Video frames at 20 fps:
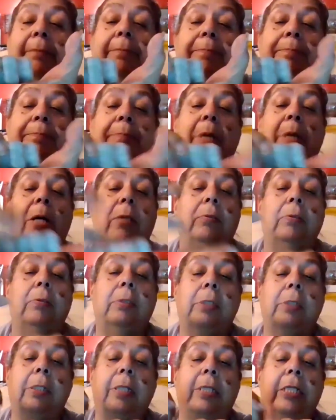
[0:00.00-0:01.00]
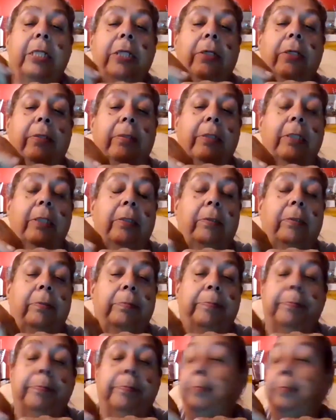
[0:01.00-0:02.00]
boat, in your
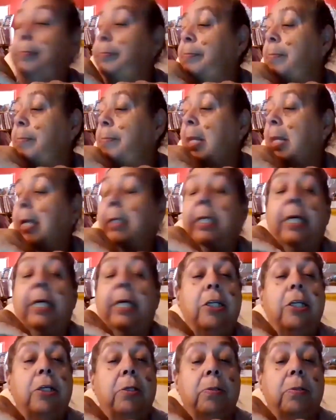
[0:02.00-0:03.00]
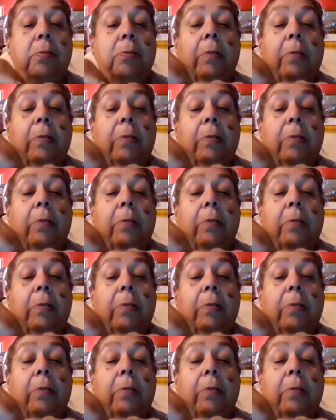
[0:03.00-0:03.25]
little canoe,